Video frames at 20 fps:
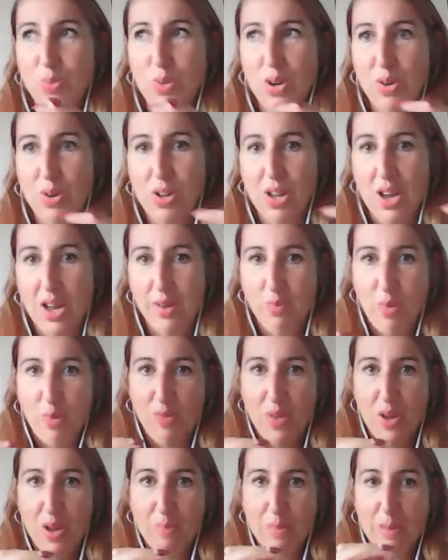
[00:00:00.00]
want to kind of
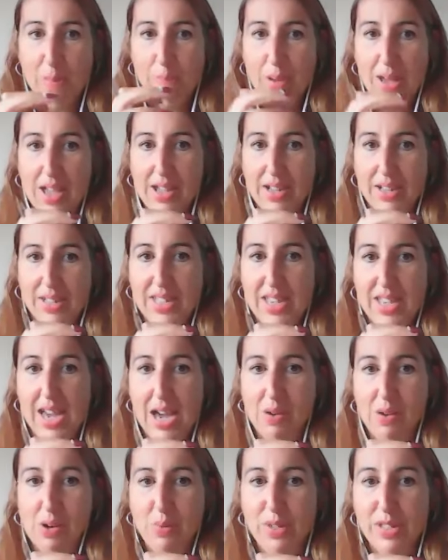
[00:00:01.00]
revert me back to
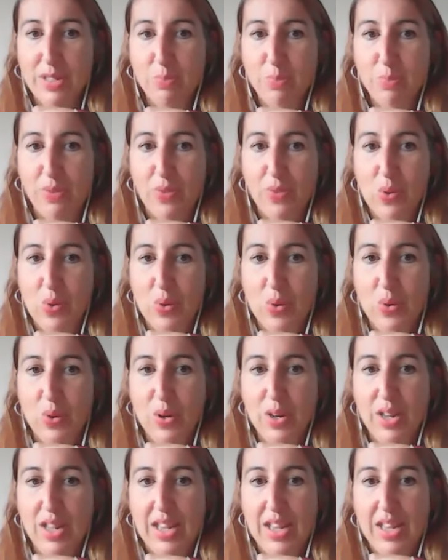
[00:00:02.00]
how I was
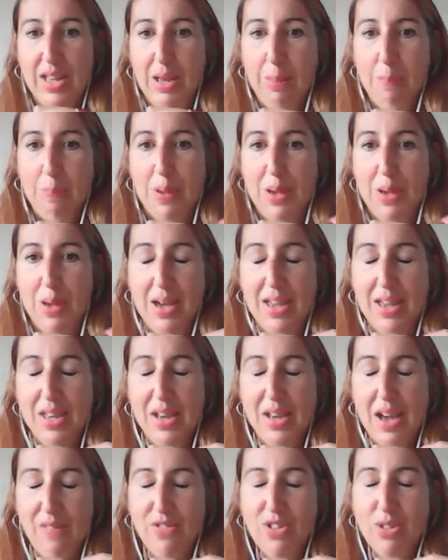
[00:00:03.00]
before. Yeah. But you
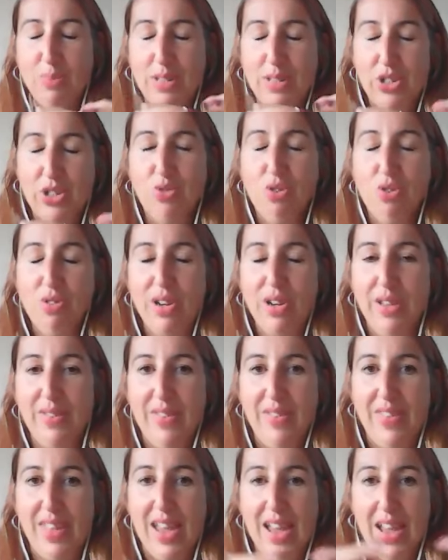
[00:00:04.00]
have to be stronger
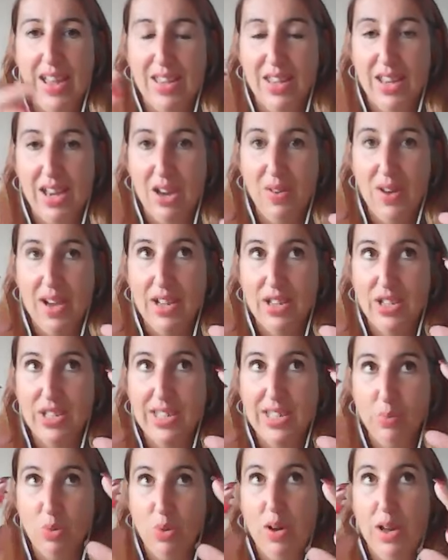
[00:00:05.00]
than that and go,
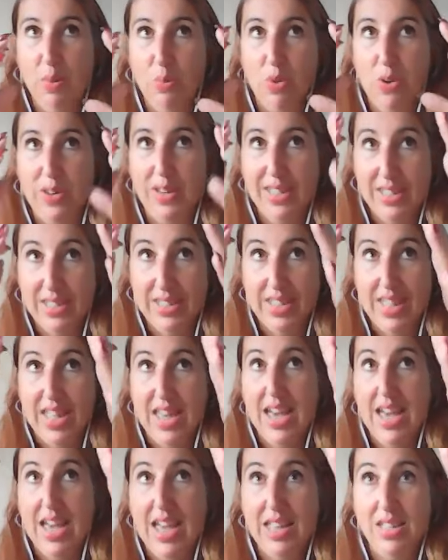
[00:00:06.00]
actually, what I want is
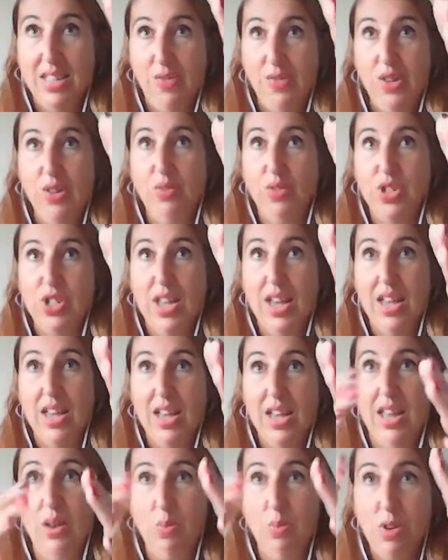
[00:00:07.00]
there in the future.
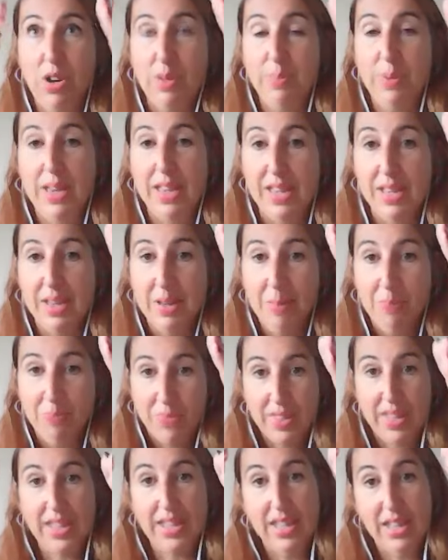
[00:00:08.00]
And I want to yeah. be
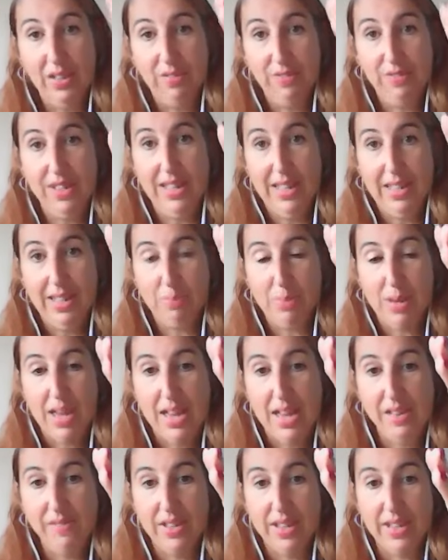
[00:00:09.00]
thinking, feeling and
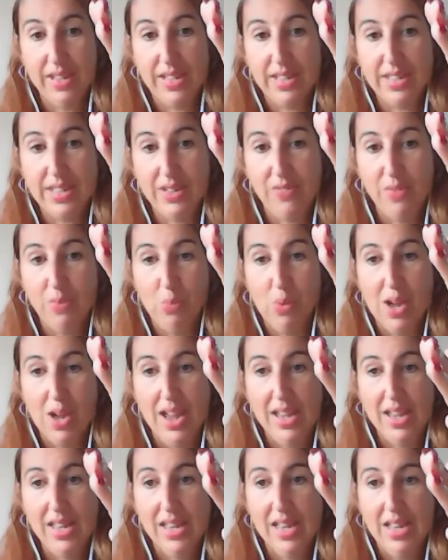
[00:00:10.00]
behaving in a different
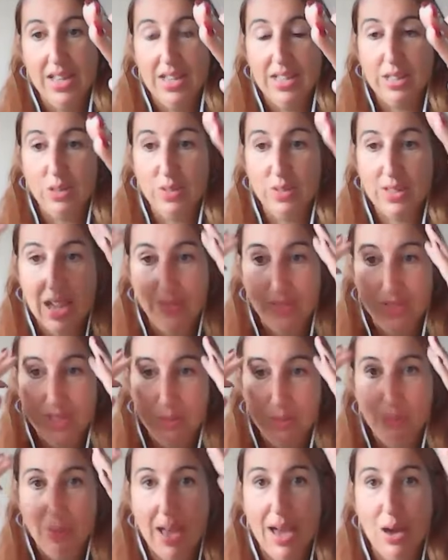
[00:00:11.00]
way. So it's having yeah.
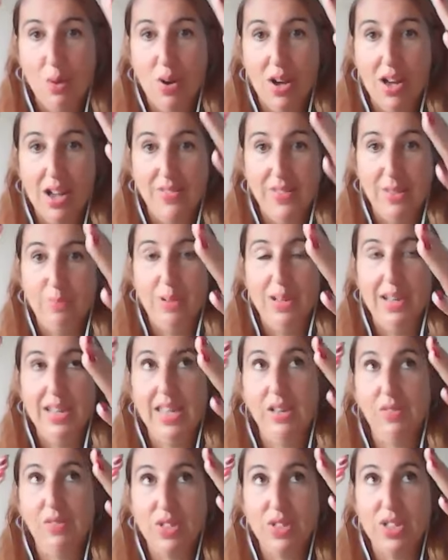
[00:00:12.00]
the power and the
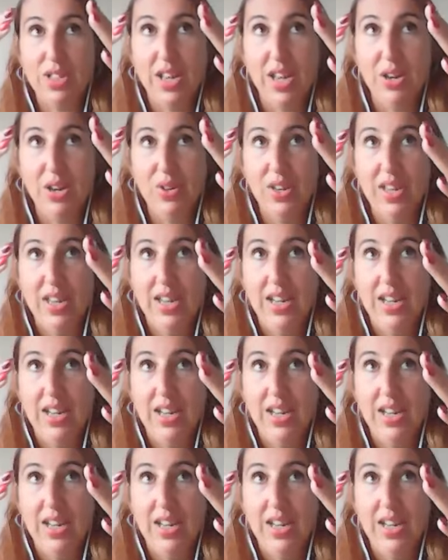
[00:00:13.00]
belief to know,